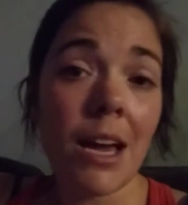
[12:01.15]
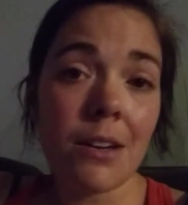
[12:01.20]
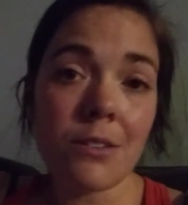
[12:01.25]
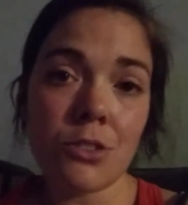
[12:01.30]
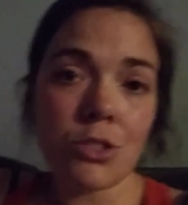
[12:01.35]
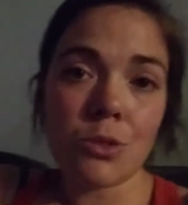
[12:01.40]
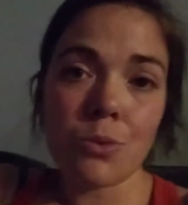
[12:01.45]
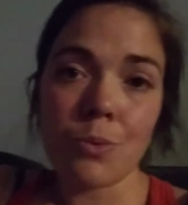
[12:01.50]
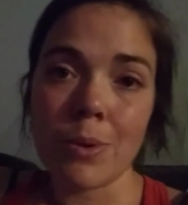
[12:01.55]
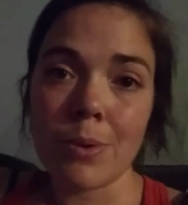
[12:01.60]

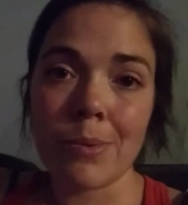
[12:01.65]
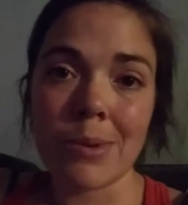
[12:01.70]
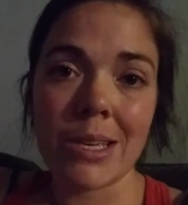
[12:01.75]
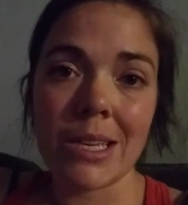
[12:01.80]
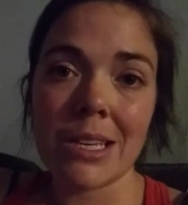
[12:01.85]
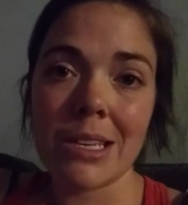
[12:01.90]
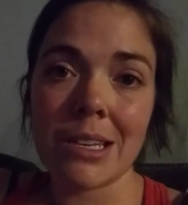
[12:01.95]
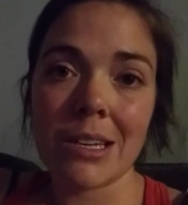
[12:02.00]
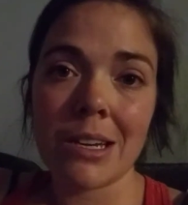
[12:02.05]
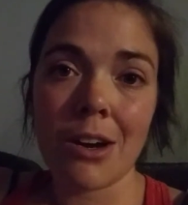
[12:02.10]
just when
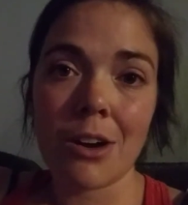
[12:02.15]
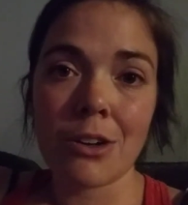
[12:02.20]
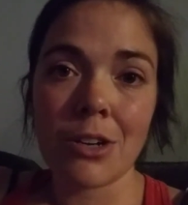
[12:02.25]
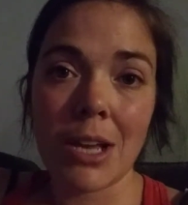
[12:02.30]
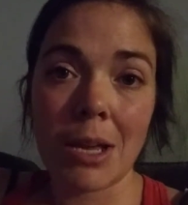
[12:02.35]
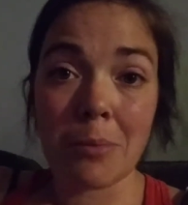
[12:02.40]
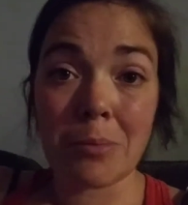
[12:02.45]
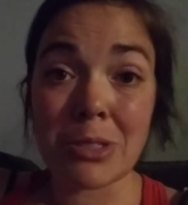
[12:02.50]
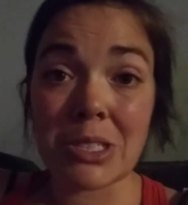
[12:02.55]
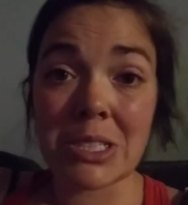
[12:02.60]
we aren't
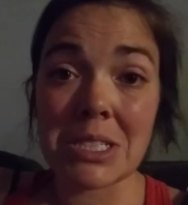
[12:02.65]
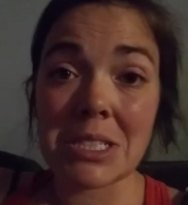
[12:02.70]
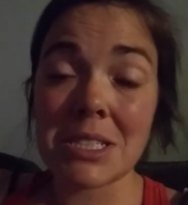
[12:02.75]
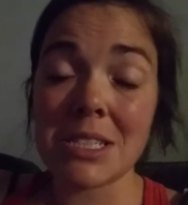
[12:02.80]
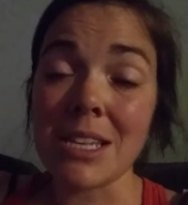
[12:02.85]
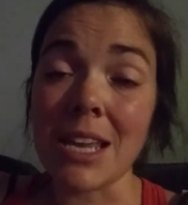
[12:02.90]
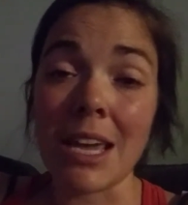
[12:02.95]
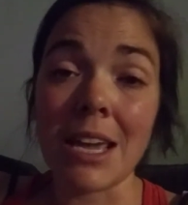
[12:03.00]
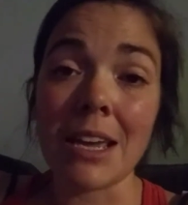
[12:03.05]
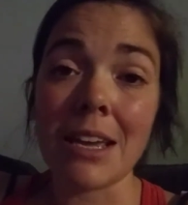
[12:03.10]
able to
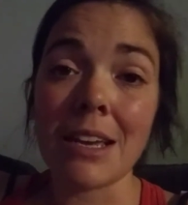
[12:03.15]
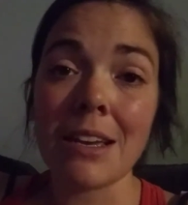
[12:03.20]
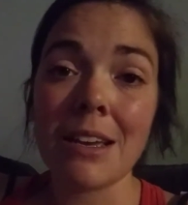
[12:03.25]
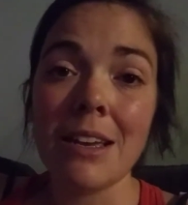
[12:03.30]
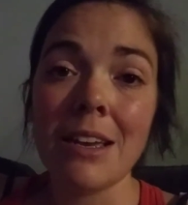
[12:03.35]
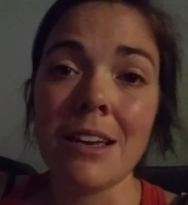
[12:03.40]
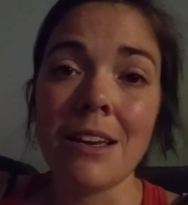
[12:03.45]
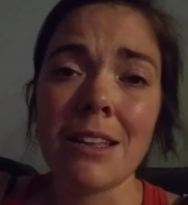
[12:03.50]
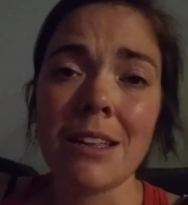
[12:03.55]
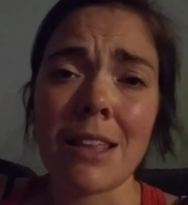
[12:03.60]
stay.
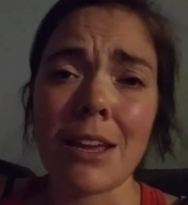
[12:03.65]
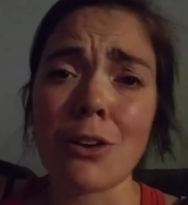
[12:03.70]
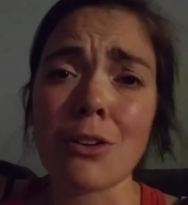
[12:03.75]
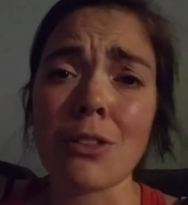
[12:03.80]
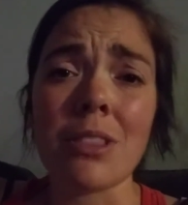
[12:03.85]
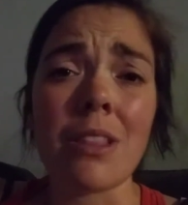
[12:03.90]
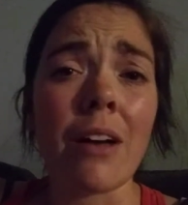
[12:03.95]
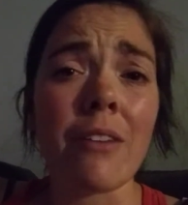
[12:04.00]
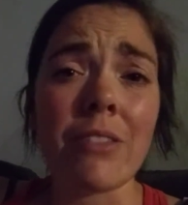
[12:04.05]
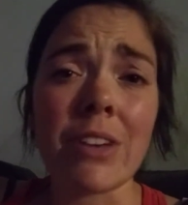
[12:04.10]
They
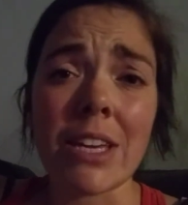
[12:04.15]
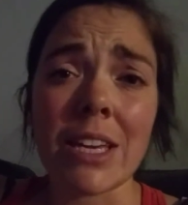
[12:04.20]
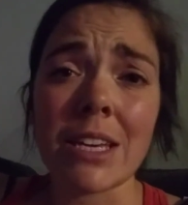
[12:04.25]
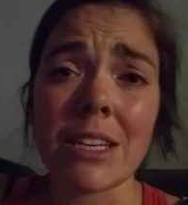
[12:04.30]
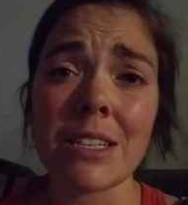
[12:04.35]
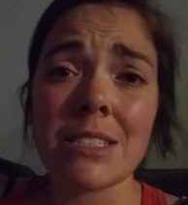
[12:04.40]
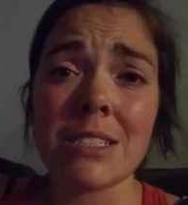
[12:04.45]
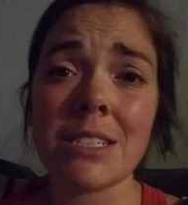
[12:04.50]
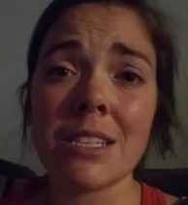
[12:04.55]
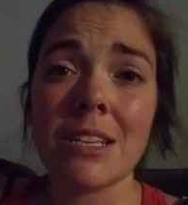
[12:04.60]
are loving
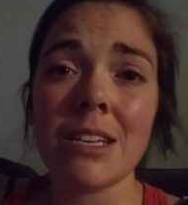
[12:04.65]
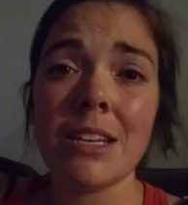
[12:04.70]
it.